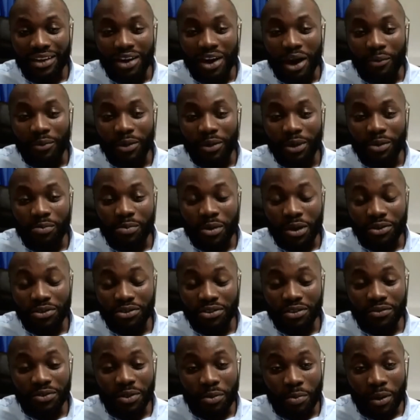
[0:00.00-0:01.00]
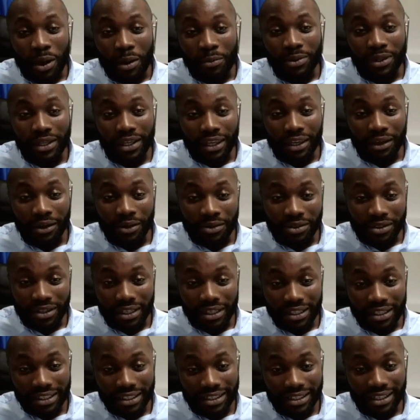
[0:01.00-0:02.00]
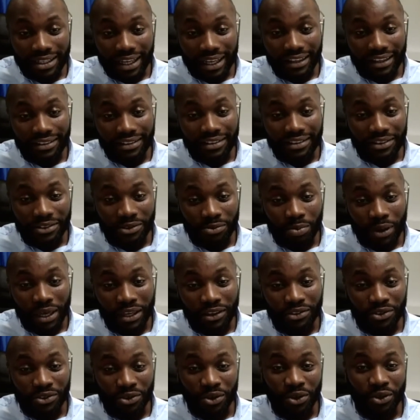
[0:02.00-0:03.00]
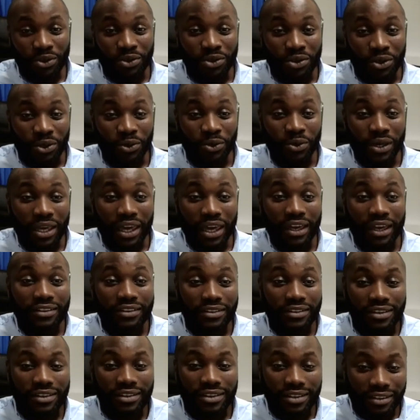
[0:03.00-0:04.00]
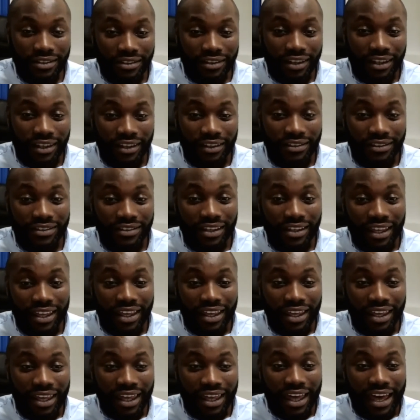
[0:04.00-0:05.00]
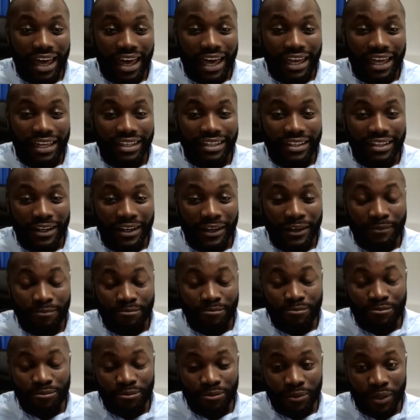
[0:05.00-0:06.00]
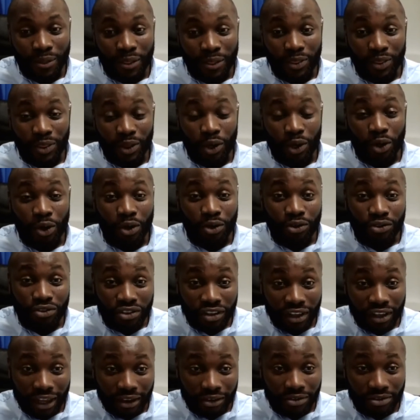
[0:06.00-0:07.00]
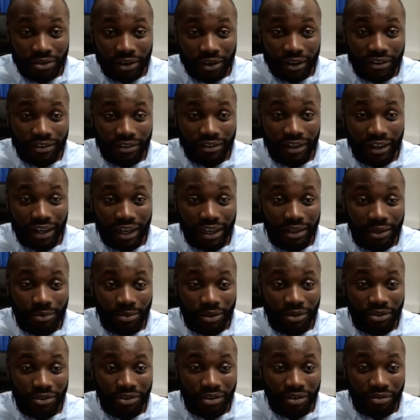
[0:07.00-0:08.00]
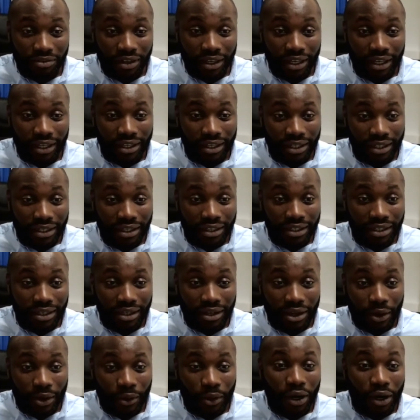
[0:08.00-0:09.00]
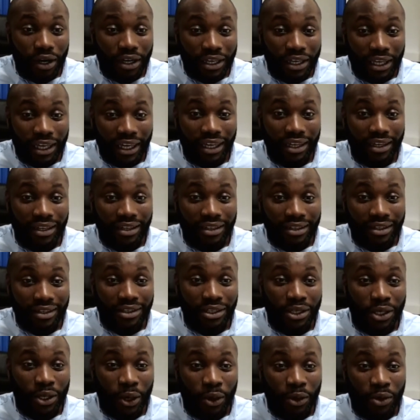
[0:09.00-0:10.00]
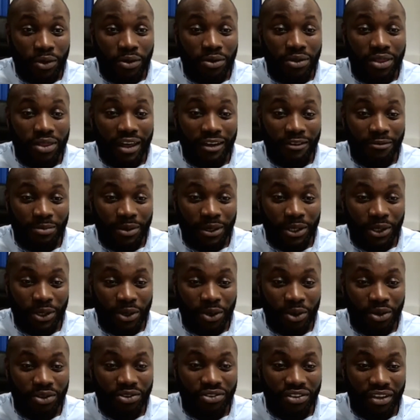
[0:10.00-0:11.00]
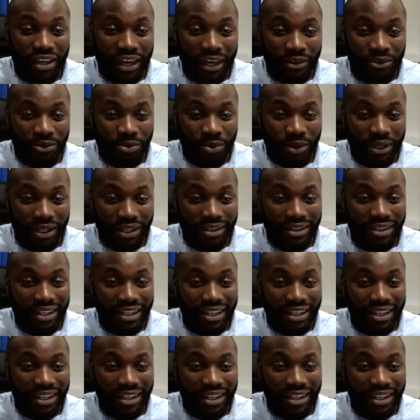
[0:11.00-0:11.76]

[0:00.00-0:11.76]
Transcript: I mean, most of the Public Health England data is based on who gets the disease and the contact tracing element of it, i.e., who they've been in contact with,